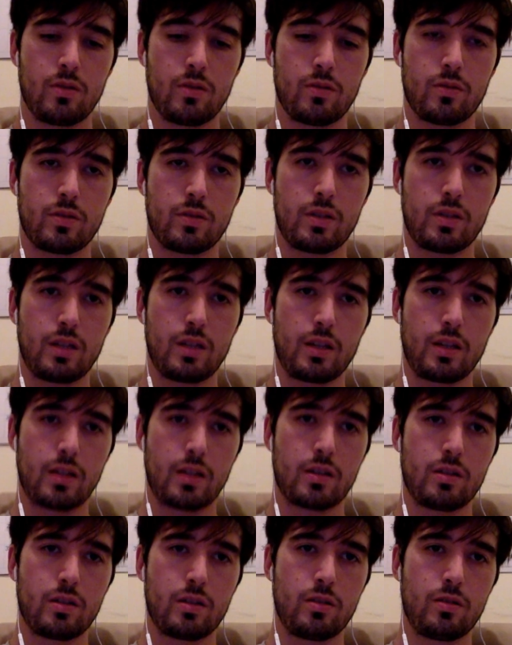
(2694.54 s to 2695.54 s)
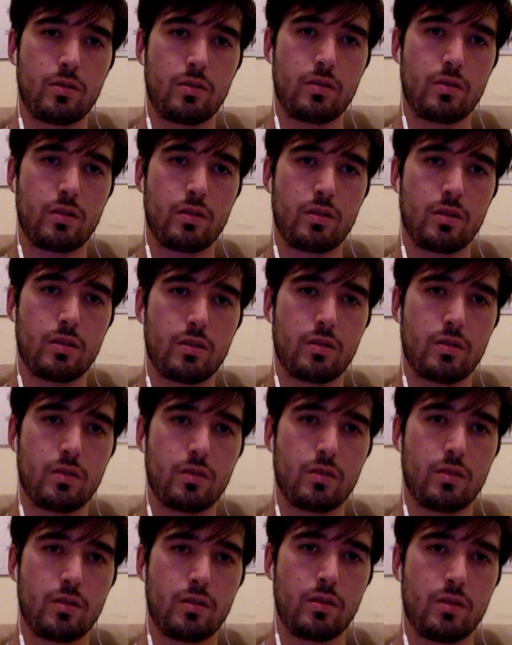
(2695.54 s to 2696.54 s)
Say like node
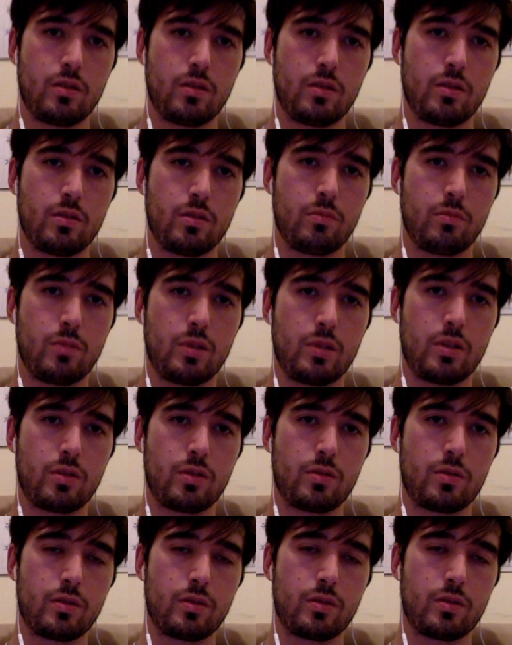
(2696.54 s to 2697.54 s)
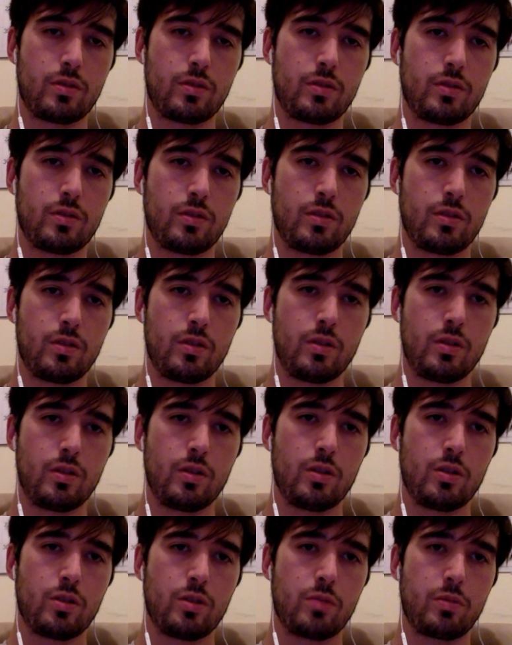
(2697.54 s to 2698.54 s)
modules.
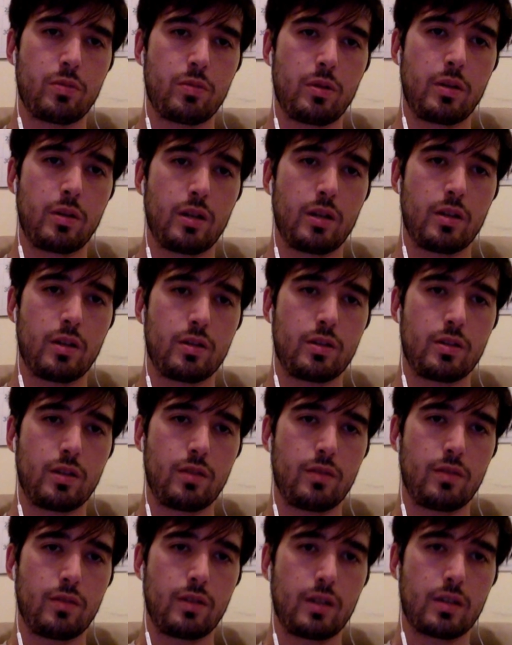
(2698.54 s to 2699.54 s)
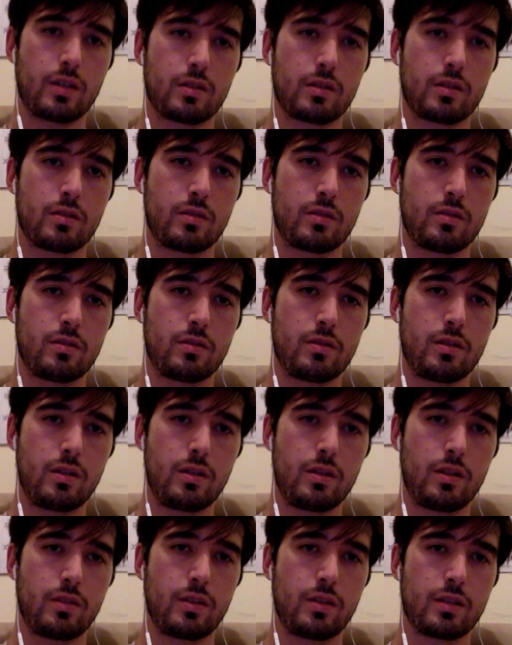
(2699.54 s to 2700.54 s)
Should probably also have like, I
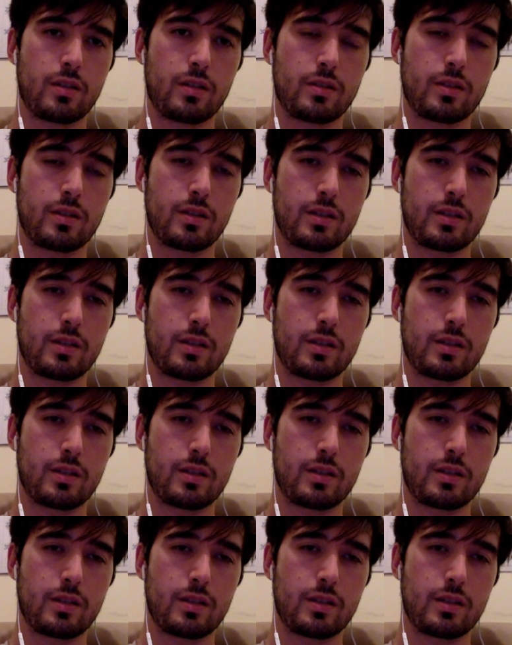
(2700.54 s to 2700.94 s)
think it's like